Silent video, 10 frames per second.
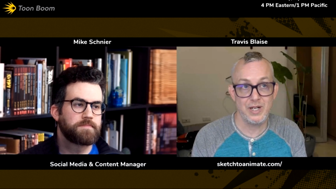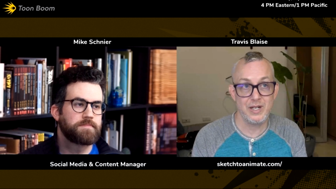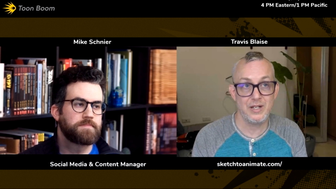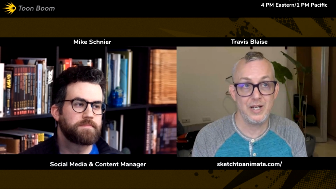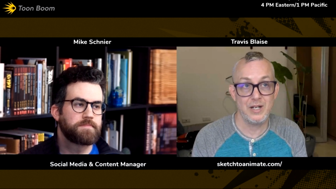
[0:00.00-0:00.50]
Speaker 1: for
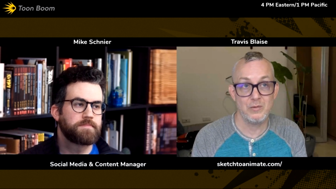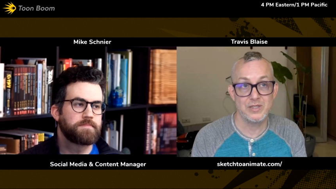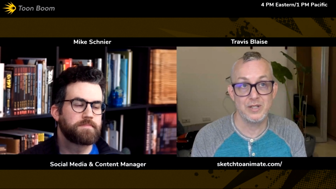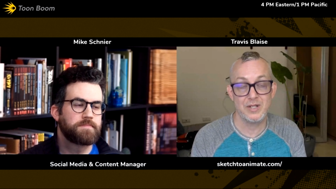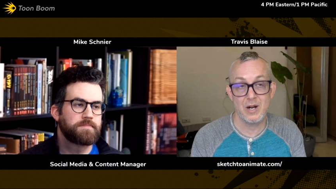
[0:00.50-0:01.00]
me, and it
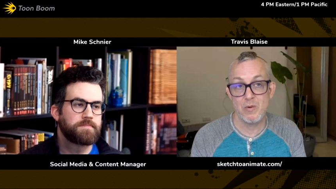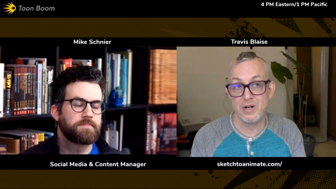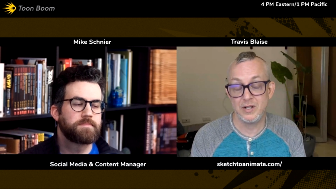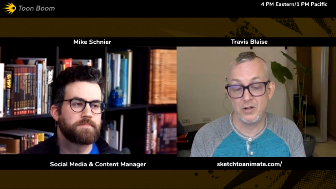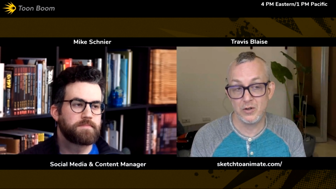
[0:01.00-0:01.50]
was something I
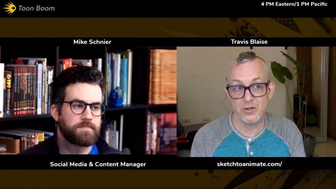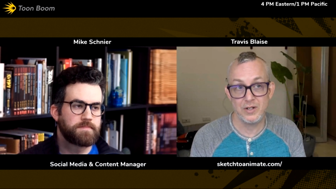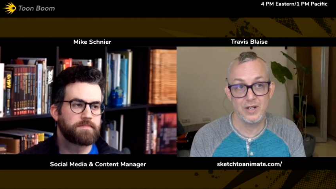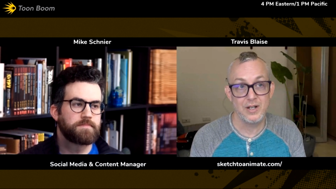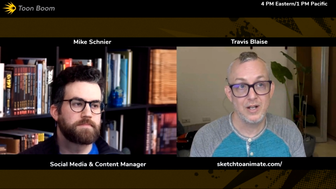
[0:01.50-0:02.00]
wanted to
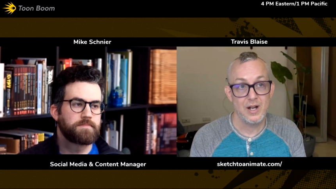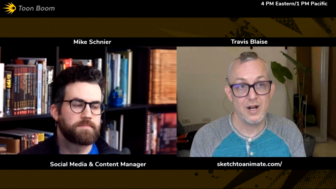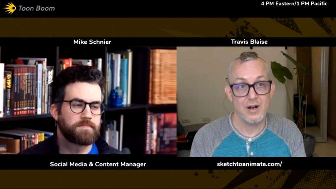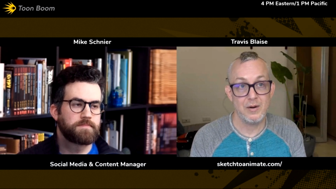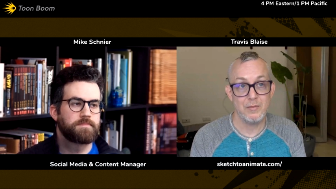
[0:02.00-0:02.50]
learn.
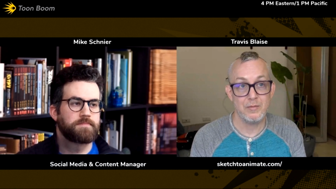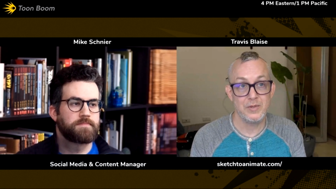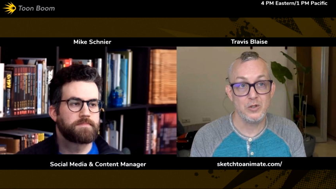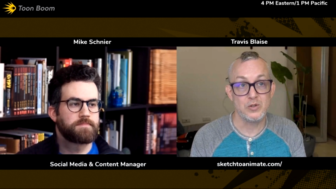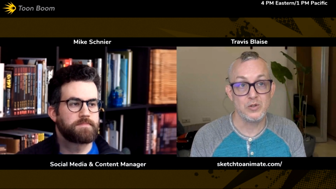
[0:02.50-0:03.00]
Um,
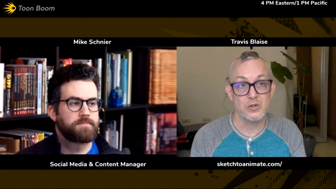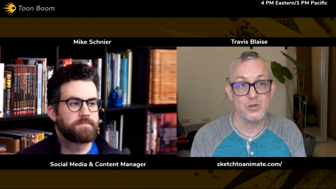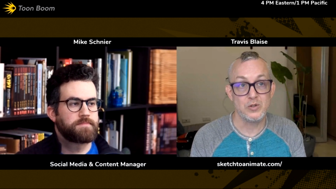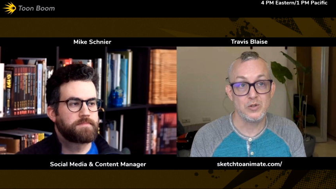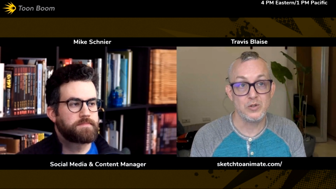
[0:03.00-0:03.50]
you still
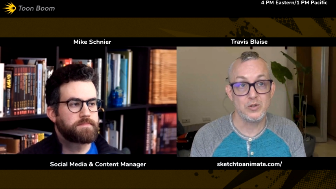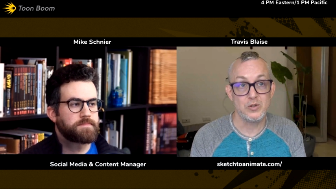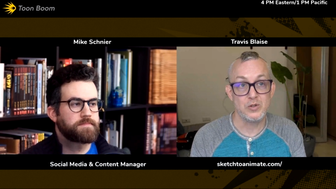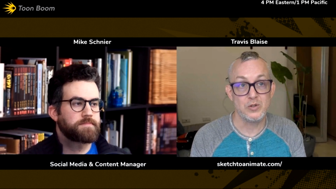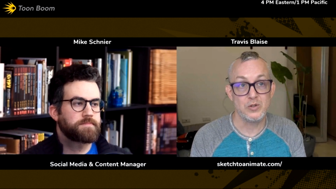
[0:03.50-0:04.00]
get the
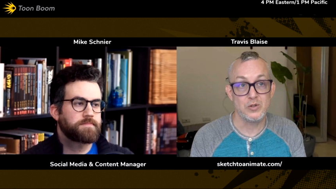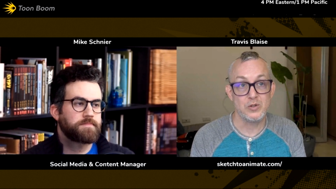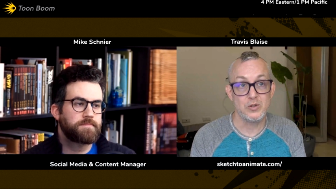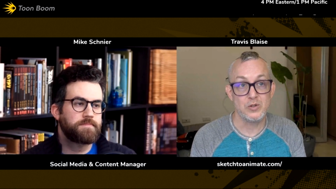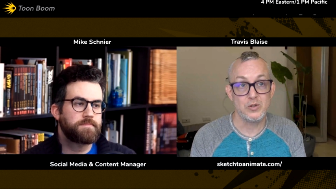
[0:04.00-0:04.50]
board, you still get
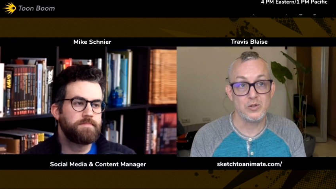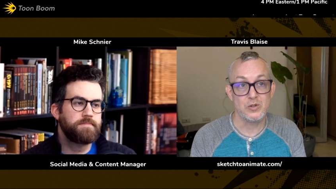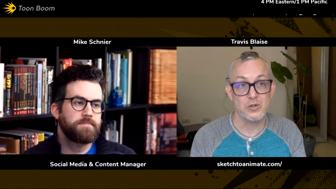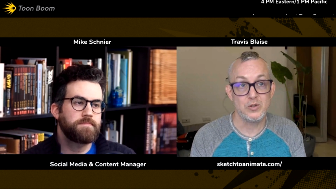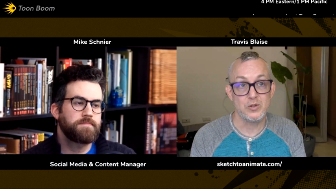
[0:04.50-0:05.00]
to,
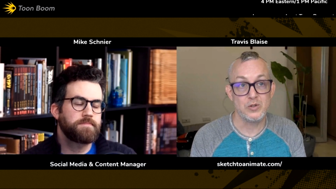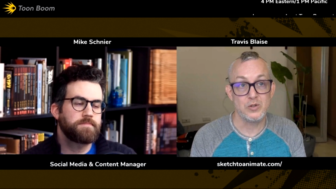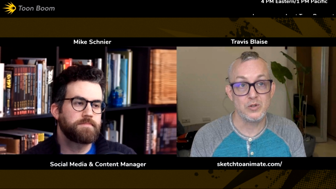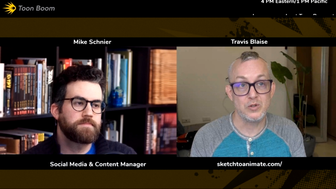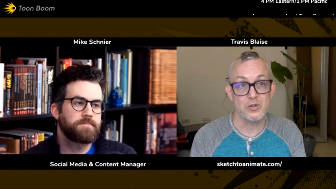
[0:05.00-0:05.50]
to
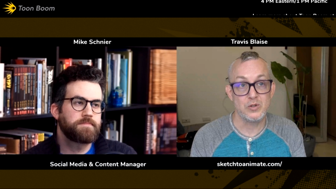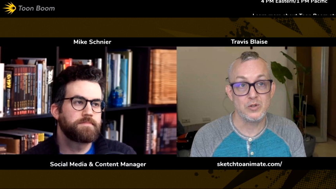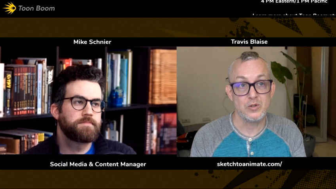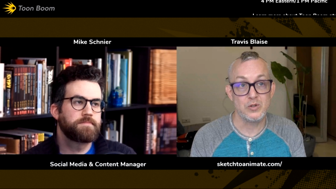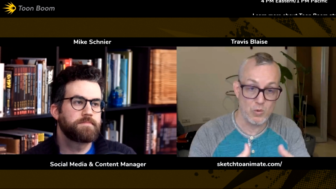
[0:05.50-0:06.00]
create the,
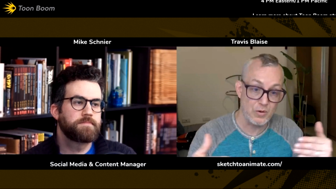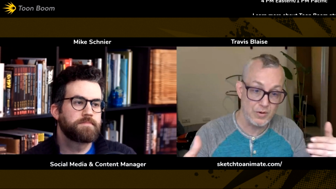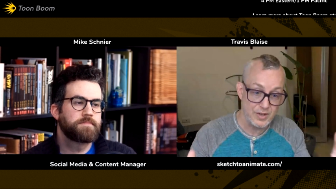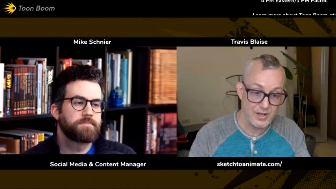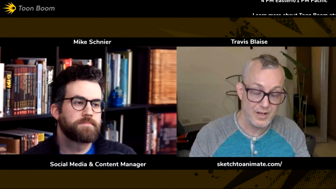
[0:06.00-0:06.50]
the
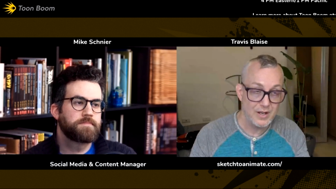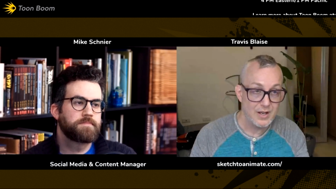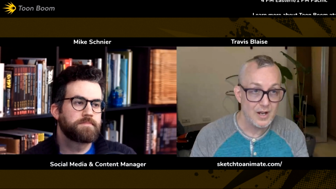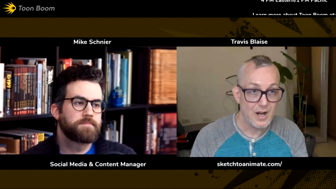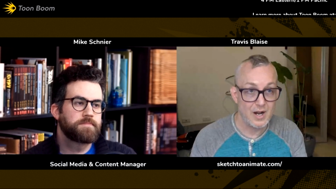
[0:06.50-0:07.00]
world,
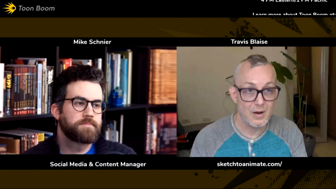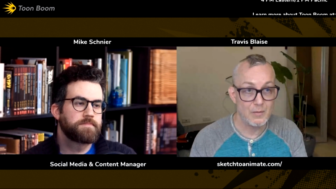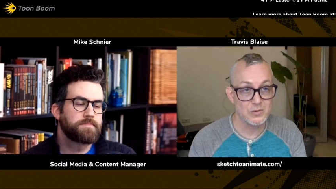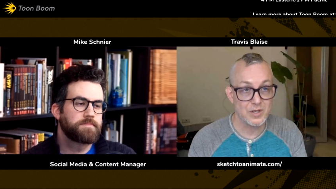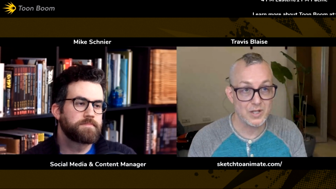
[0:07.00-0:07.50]

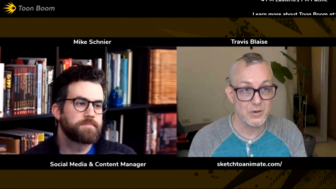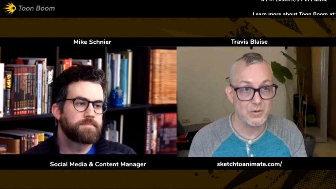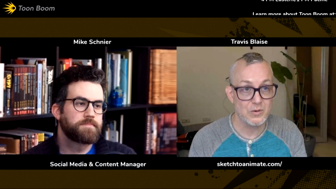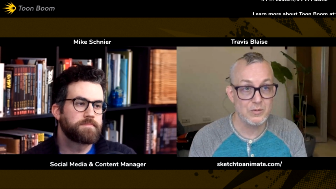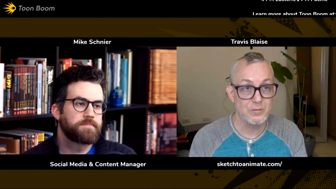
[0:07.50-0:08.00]
uh, which is
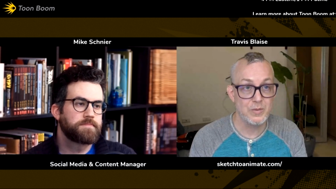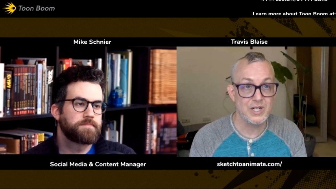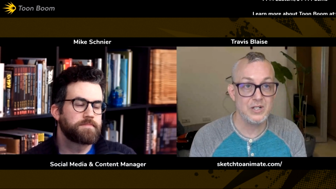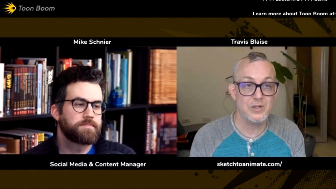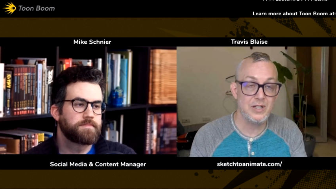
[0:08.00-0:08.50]
really cool.
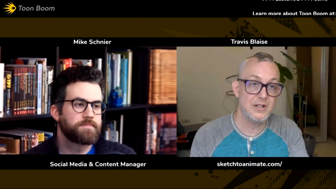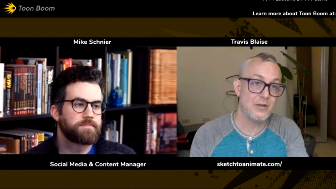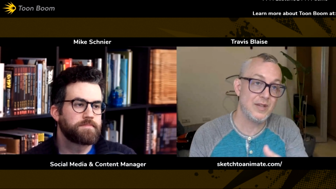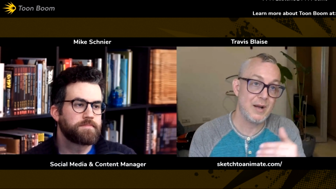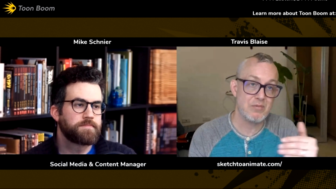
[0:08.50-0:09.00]
But you
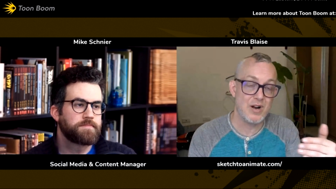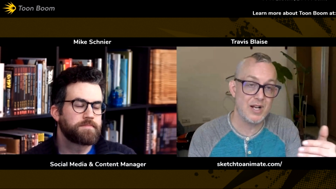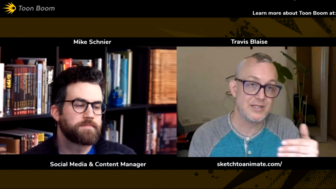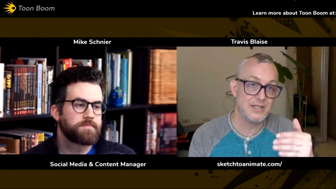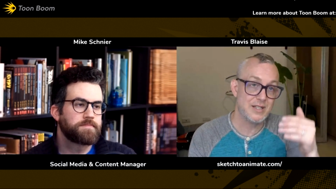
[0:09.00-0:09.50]
you know that
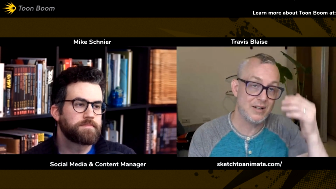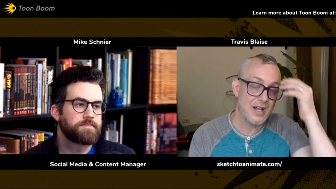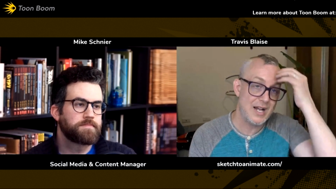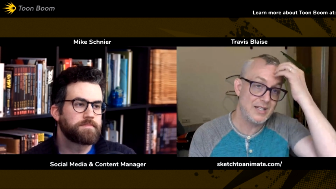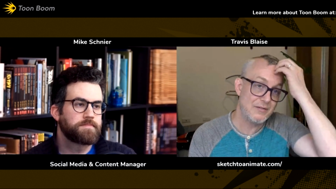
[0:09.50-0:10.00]
process is a
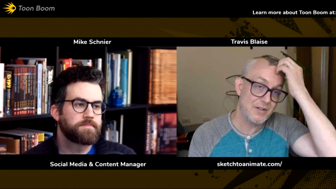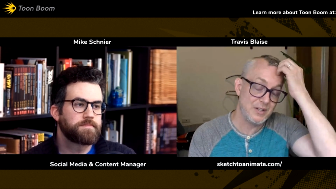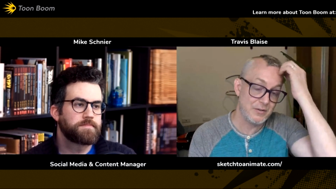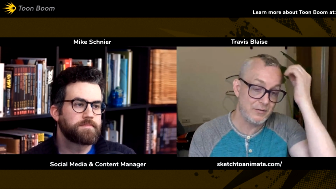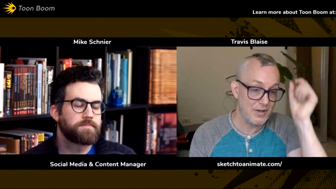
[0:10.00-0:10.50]
lot
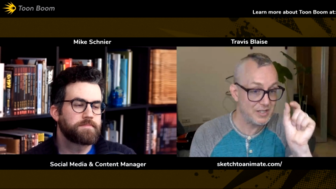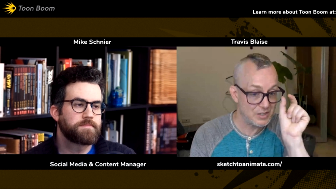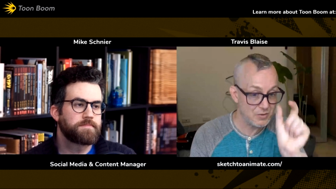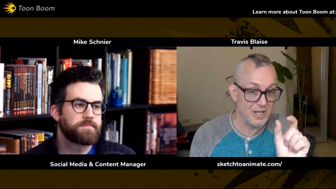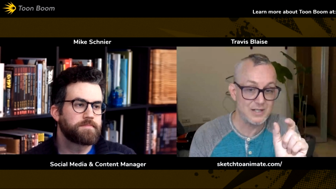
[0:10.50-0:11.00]
different. They're very
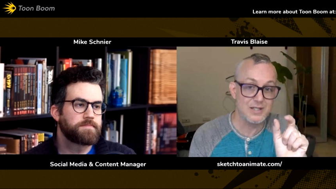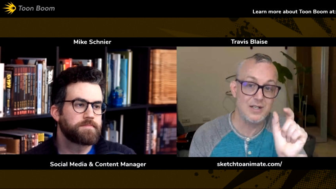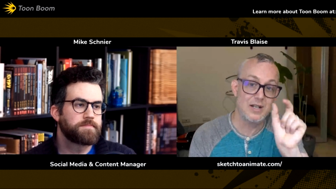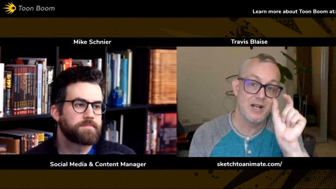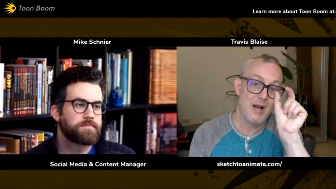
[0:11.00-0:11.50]

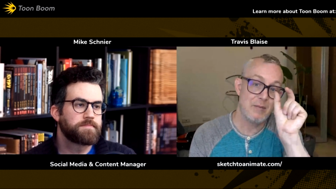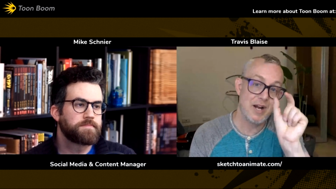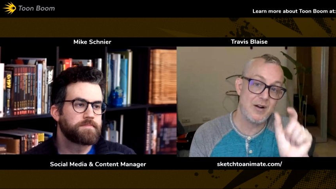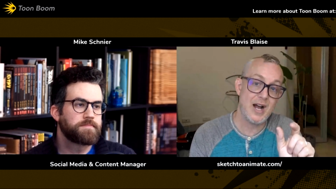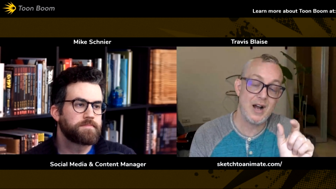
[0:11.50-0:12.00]
strict
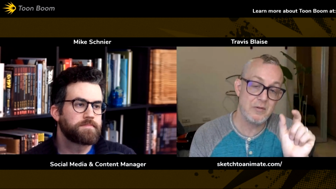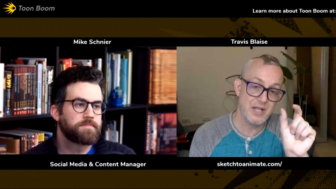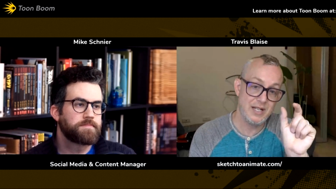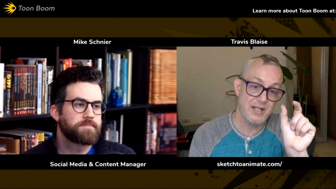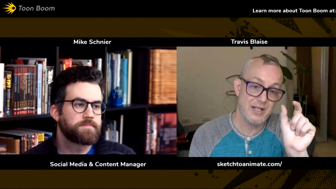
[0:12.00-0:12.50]
about
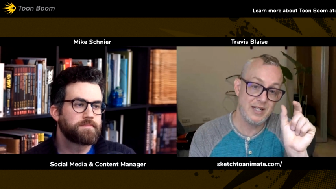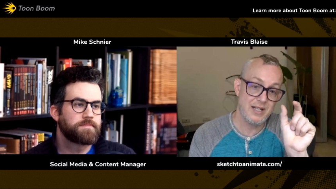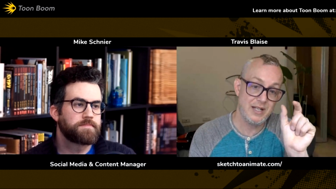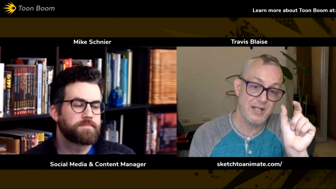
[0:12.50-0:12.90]
how they